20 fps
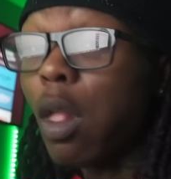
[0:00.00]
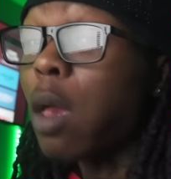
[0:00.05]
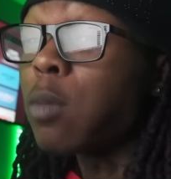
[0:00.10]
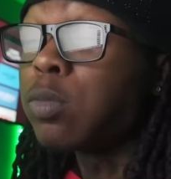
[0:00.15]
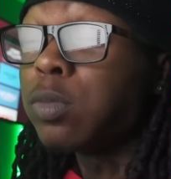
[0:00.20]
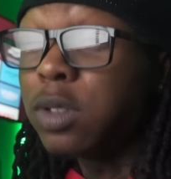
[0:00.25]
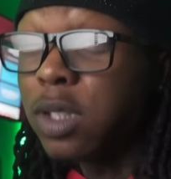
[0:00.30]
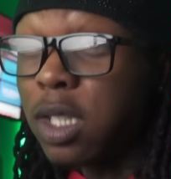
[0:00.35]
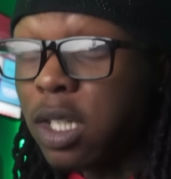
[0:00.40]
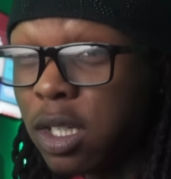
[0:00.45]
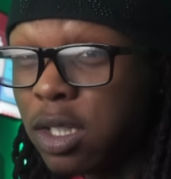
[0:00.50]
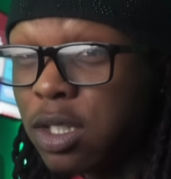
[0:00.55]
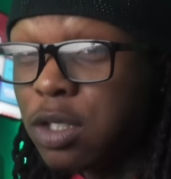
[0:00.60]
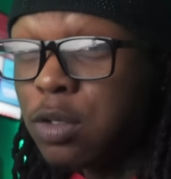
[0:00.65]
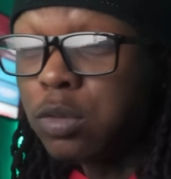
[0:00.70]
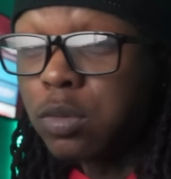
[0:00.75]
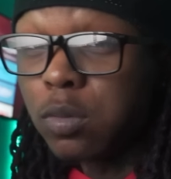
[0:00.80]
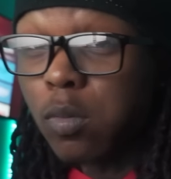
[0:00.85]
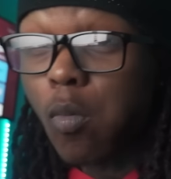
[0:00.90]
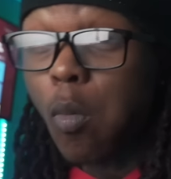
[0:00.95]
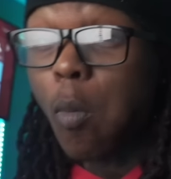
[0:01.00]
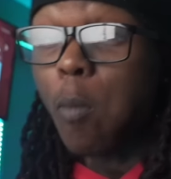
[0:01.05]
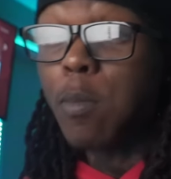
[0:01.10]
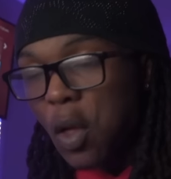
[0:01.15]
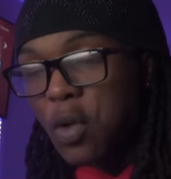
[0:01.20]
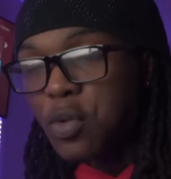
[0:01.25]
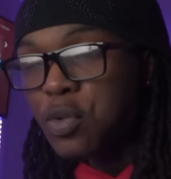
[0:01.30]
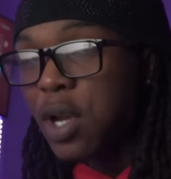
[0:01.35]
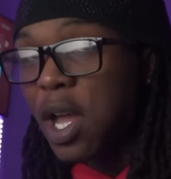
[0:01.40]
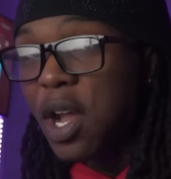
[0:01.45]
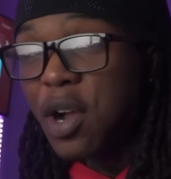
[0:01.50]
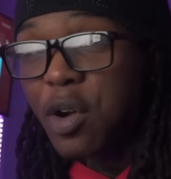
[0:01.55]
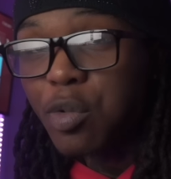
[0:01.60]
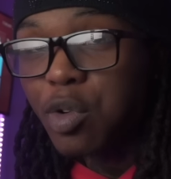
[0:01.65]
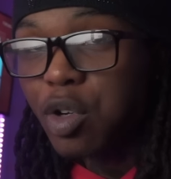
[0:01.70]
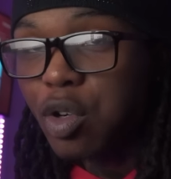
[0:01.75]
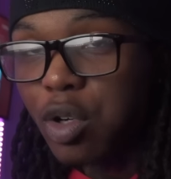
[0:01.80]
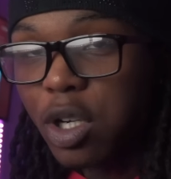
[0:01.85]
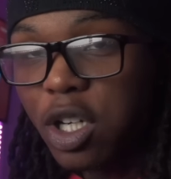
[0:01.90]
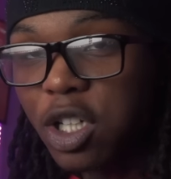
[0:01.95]
I'm telling you, you're not gonna
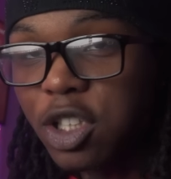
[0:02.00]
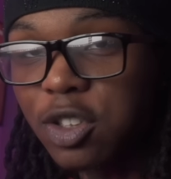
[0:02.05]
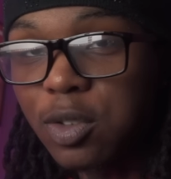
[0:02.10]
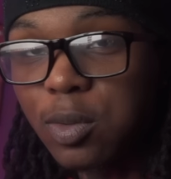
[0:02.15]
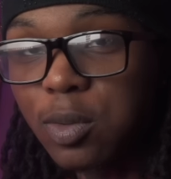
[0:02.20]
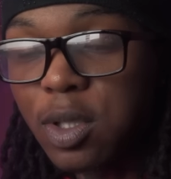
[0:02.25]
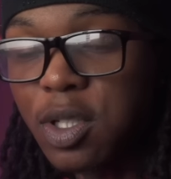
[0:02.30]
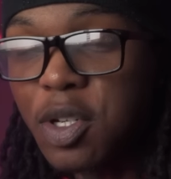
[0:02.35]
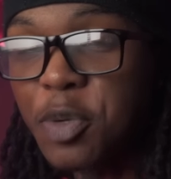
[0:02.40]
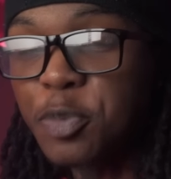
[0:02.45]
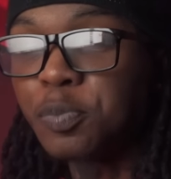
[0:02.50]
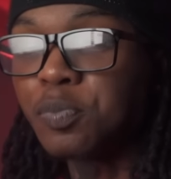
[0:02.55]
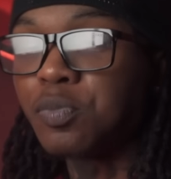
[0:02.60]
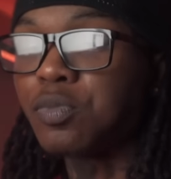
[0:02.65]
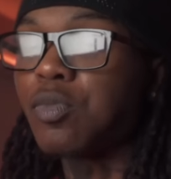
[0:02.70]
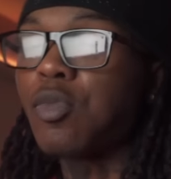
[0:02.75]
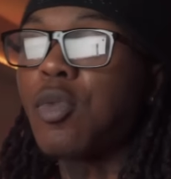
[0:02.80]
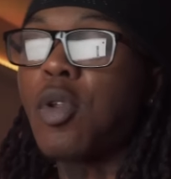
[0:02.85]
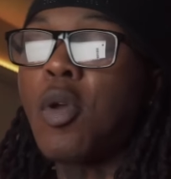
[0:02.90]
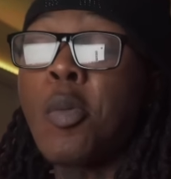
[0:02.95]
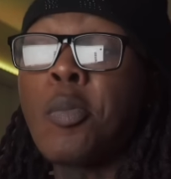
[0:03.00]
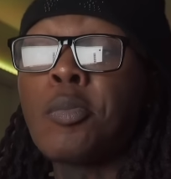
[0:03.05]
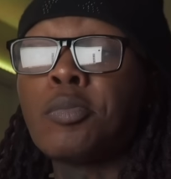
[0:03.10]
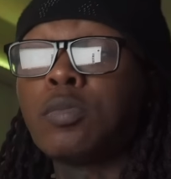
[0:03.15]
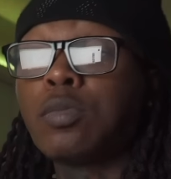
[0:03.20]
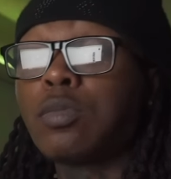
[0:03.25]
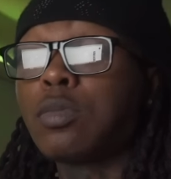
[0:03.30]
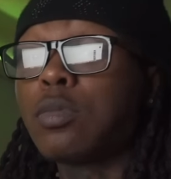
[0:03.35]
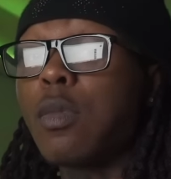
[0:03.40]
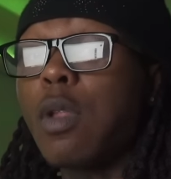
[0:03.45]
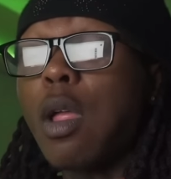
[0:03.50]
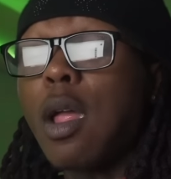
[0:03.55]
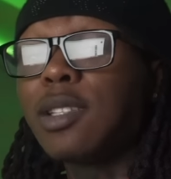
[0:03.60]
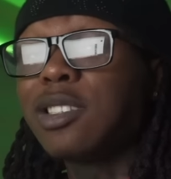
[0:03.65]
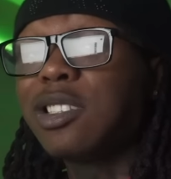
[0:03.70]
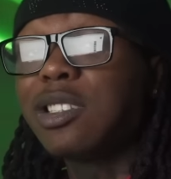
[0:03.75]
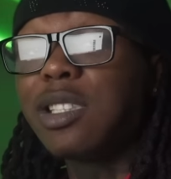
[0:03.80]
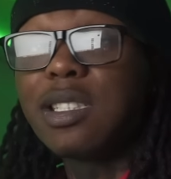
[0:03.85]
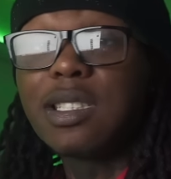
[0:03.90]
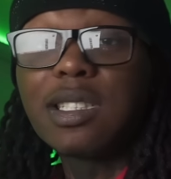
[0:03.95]
regret it, twin. This
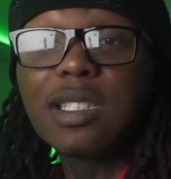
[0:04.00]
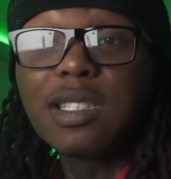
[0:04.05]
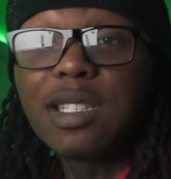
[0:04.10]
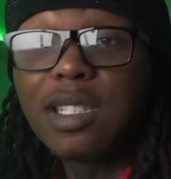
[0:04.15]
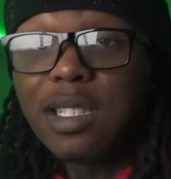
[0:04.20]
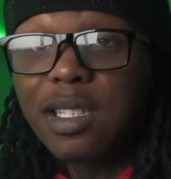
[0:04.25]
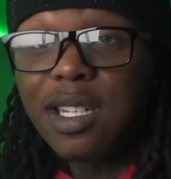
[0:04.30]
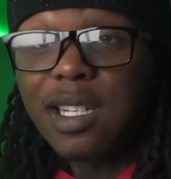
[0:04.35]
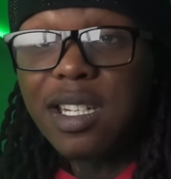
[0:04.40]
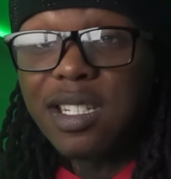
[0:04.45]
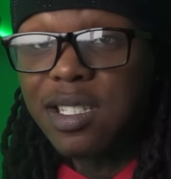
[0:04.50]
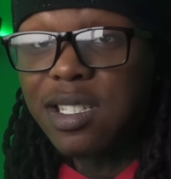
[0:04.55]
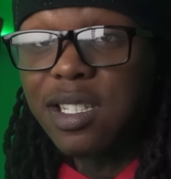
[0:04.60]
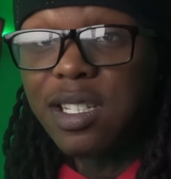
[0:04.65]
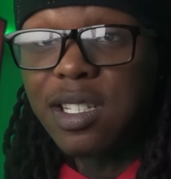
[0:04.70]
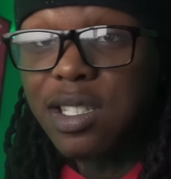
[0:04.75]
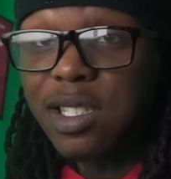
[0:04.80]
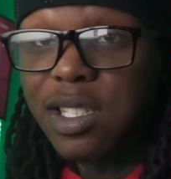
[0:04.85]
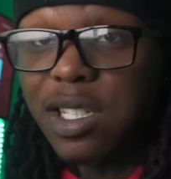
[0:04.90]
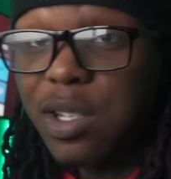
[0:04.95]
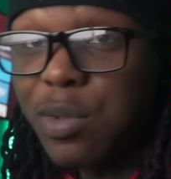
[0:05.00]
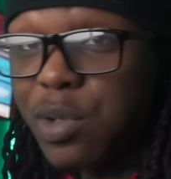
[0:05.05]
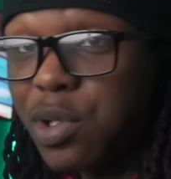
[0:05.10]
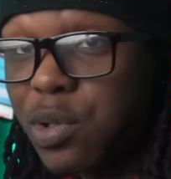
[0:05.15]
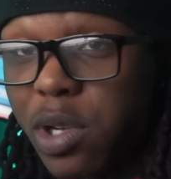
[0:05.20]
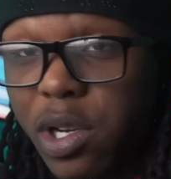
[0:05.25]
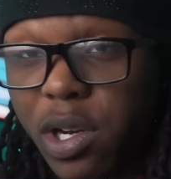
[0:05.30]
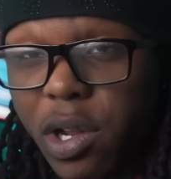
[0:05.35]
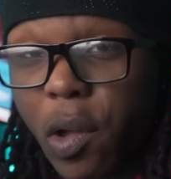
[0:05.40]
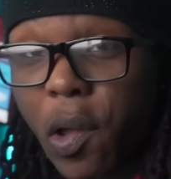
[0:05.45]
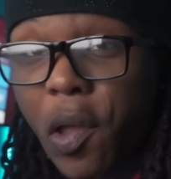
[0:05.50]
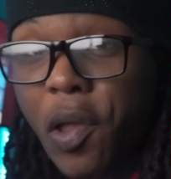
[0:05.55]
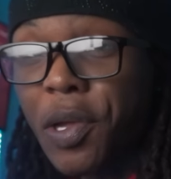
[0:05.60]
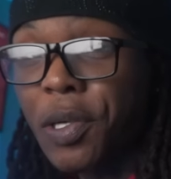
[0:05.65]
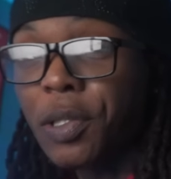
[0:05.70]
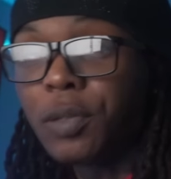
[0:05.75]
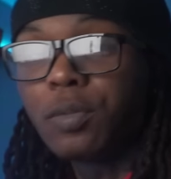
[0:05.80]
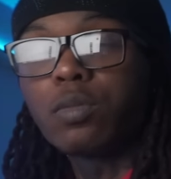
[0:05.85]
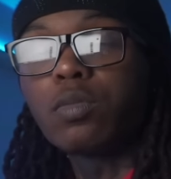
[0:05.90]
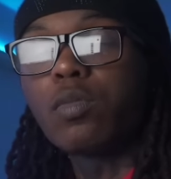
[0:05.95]
shit is a 10 out of 10 sandwich right now,
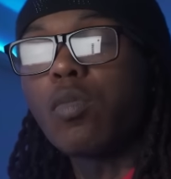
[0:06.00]
man.